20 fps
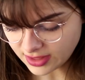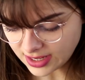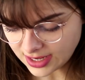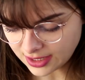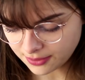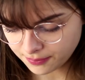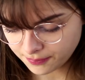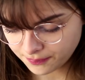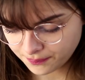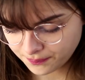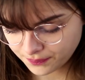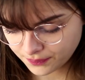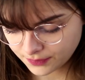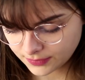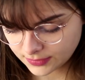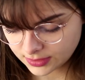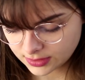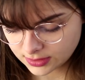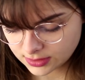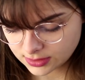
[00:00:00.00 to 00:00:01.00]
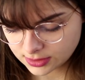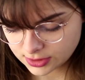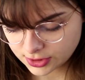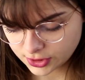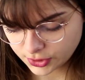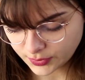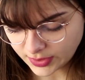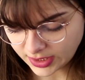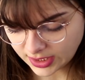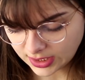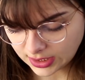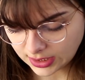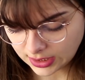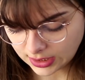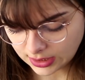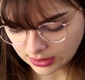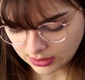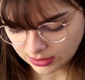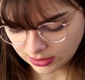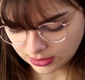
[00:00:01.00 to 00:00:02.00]
that to make
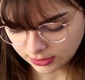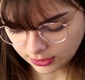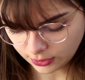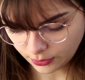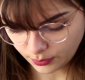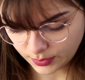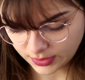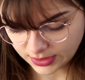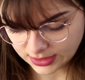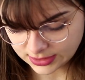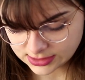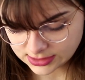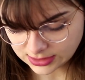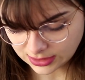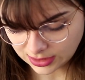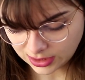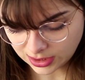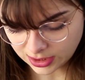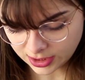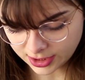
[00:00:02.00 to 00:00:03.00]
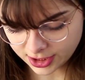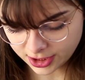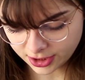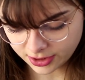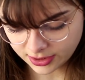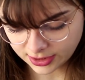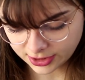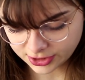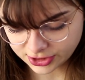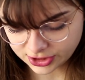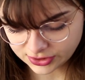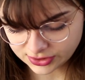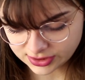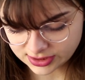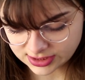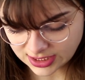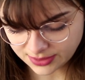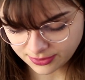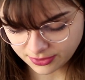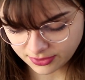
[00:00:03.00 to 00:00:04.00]
it a little bit lighter, and I could do the
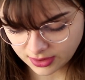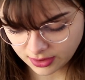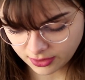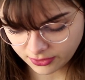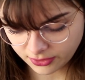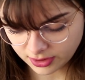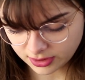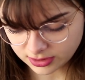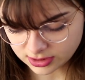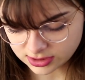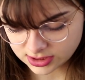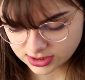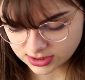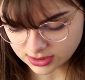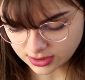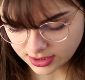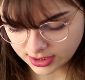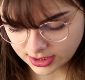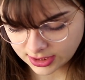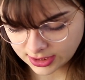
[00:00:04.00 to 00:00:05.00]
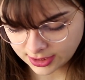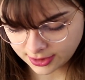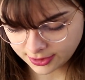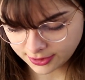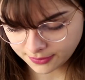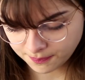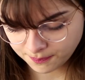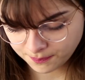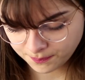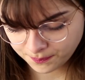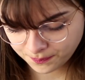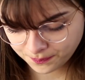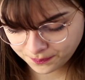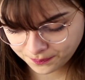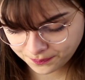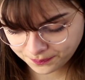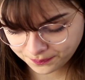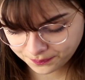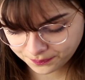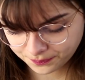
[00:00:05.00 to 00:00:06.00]
same thing on the other side here,
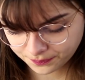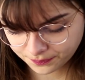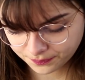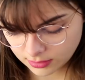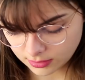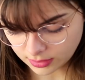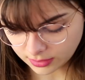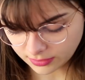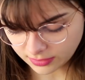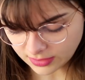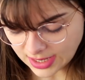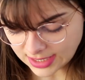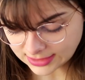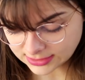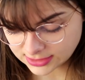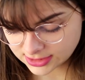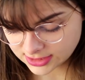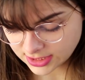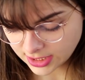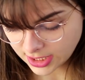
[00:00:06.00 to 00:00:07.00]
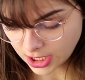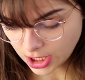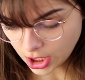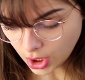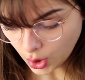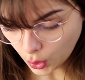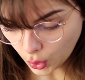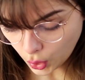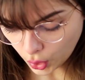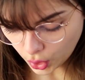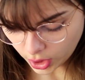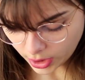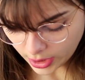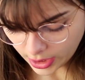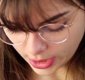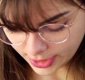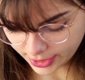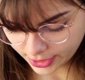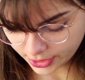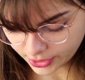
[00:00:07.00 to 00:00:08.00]
like that. Or
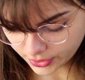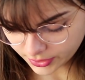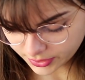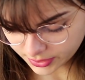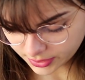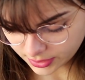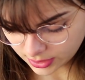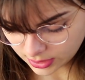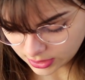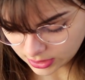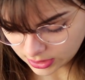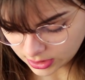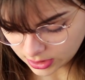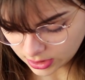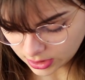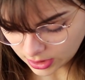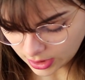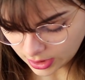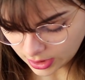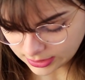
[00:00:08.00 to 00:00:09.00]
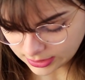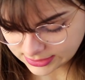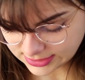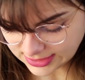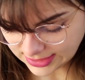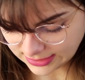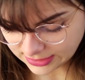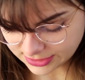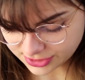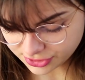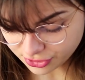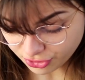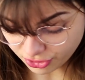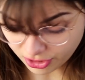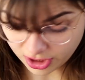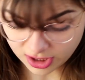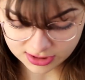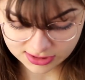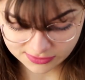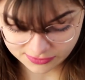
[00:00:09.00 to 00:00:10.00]
I could take this
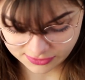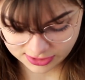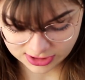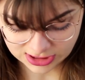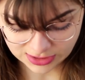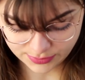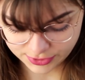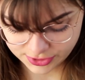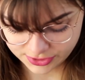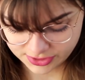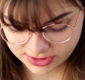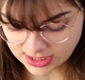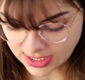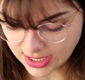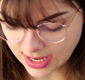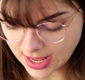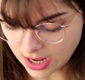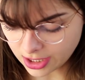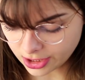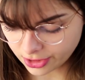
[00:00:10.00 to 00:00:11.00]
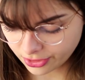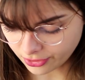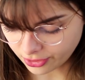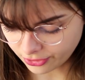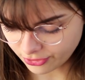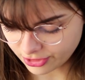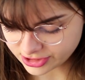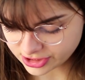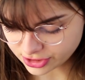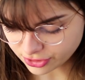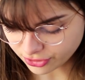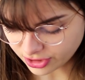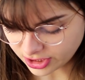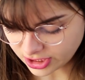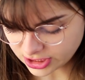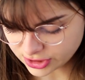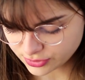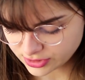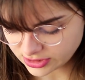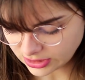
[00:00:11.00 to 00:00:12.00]
grass, for example. So say I thought this
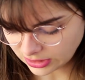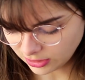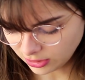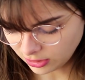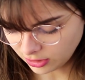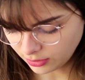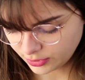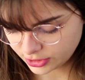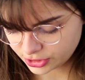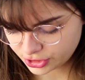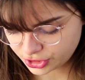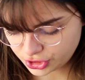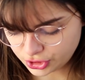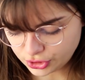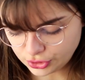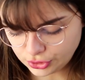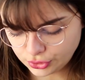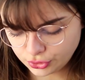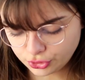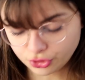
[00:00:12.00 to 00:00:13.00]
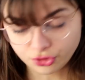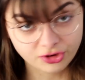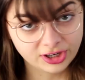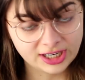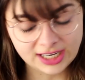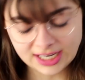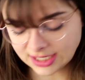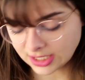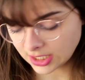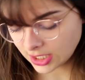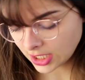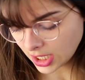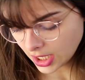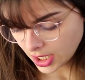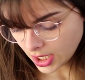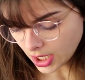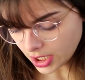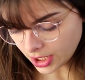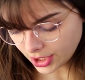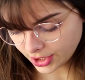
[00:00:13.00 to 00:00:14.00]
grass was a little bit too green,
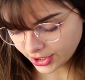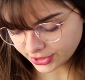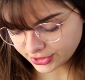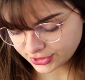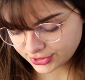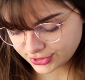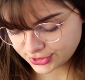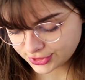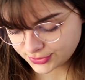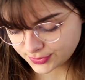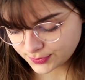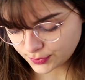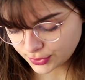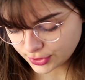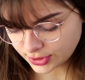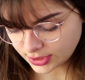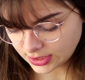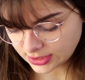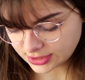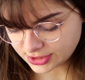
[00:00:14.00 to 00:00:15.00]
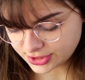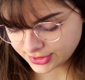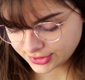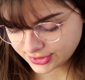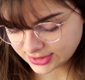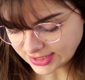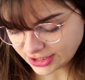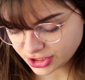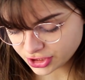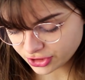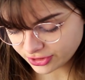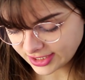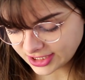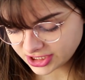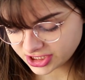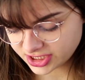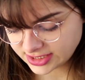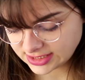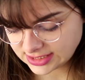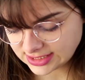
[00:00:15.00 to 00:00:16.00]
I could put it to
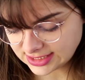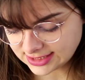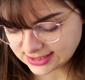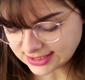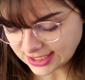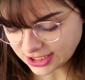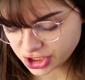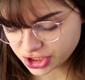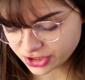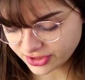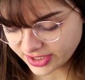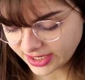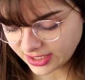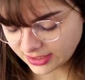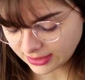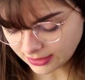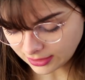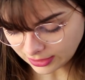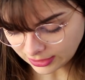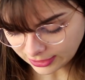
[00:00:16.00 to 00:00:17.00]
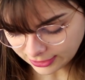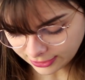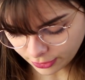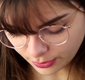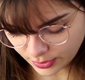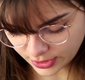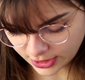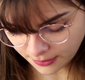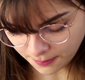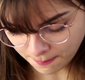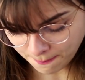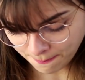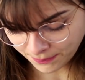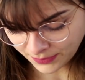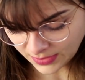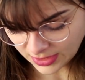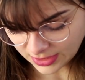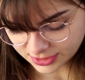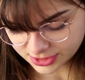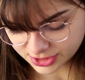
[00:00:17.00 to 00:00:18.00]
saturation and desaturate it a little bit
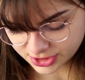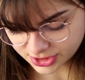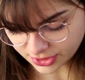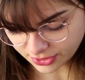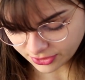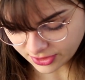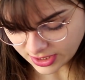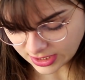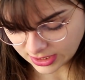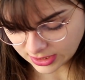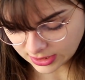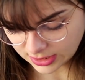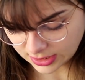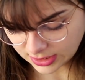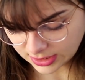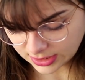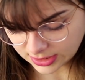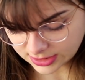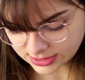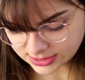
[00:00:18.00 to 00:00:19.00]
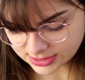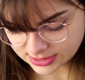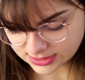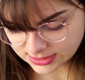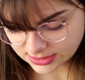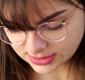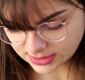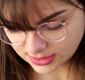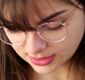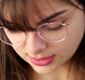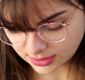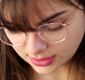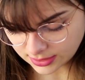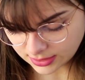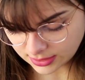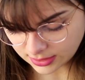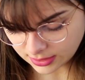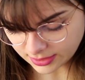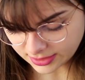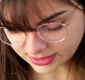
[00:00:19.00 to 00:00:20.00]
so that it is
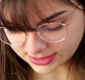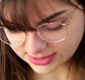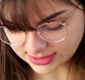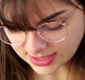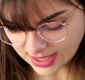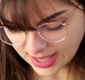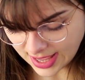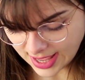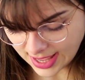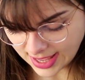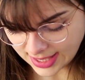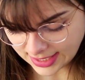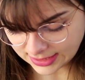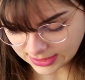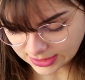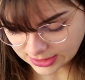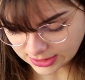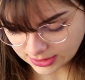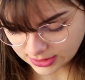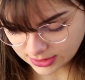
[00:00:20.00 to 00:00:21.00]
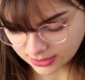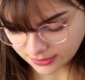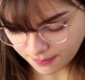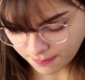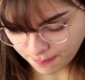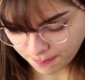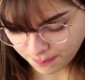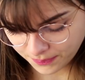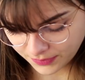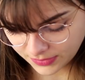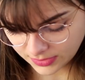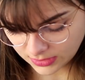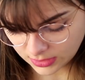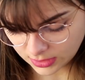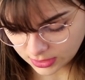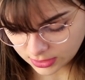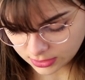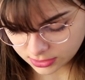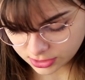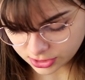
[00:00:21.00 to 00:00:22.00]
nice and
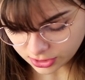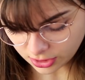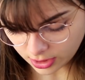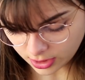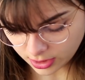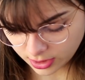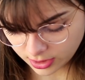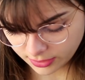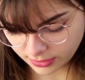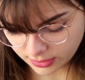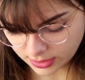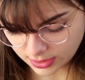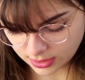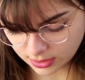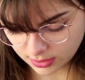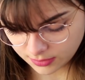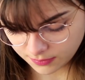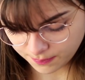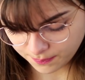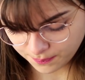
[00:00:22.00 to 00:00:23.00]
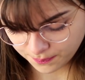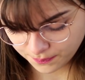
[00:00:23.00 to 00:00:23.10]
dark then.